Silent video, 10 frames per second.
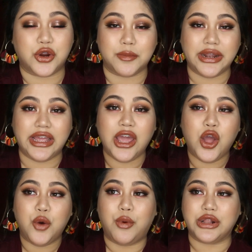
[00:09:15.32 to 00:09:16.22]
and normally
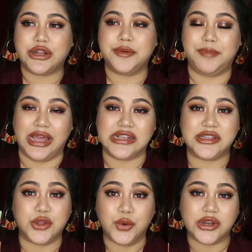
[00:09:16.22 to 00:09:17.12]

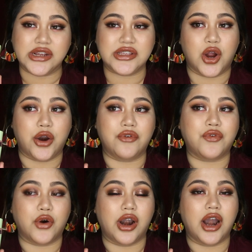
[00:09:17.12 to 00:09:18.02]
water-based toners are
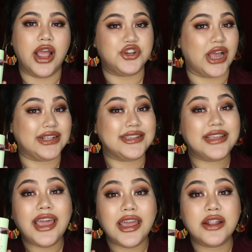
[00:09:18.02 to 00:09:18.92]
for dry
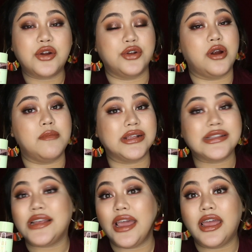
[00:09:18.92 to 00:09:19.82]
skin or normal
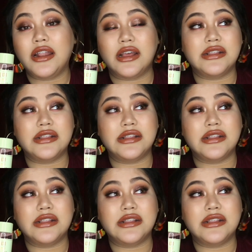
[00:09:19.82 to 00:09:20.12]
skin,